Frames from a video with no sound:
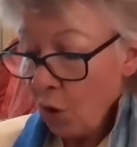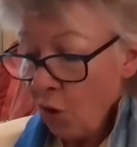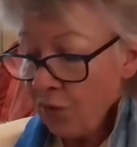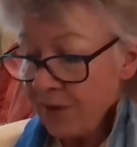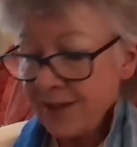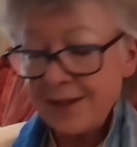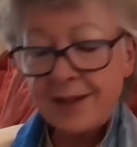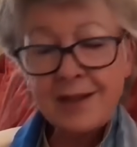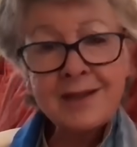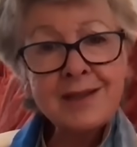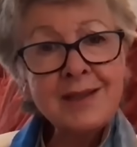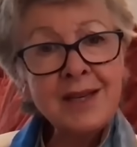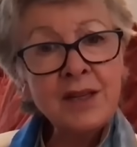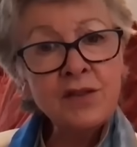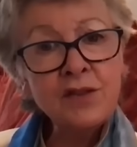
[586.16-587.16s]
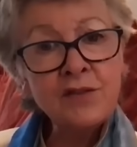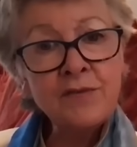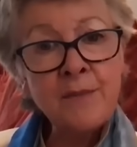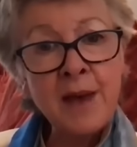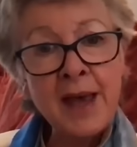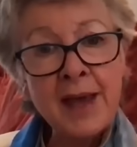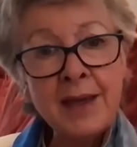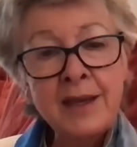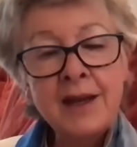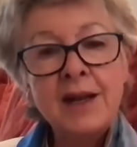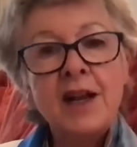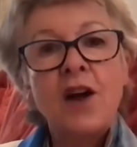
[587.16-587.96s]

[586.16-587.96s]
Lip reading: on the 16th of May,